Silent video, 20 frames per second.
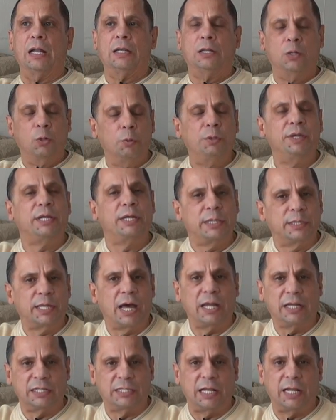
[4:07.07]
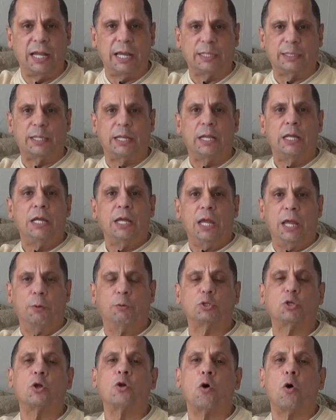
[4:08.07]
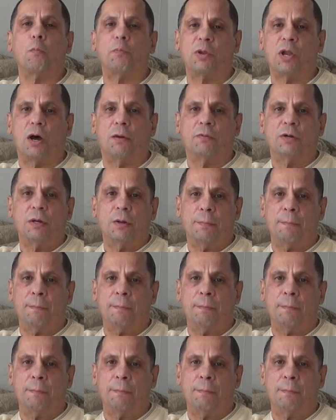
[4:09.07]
Luis Quintana elected, it was going to open up